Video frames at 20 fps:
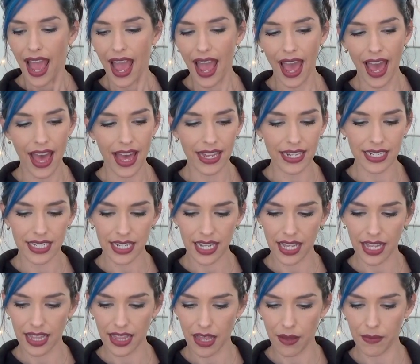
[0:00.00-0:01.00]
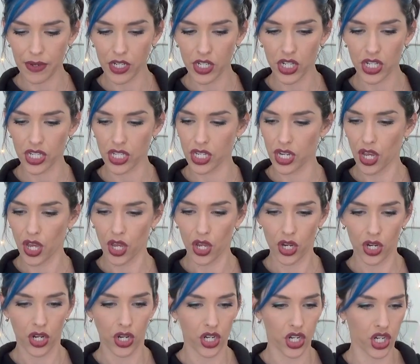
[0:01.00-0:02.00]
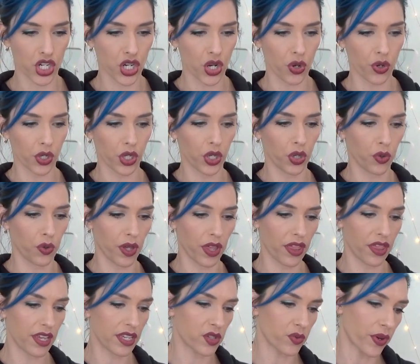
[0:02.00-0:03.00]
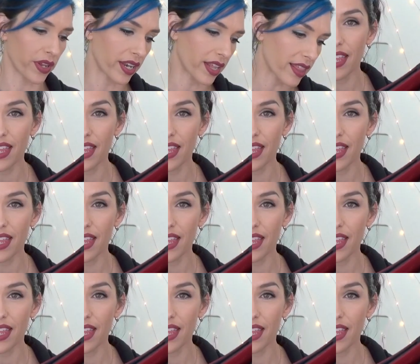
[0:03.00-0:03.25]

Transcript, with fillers: and let me just show you this one.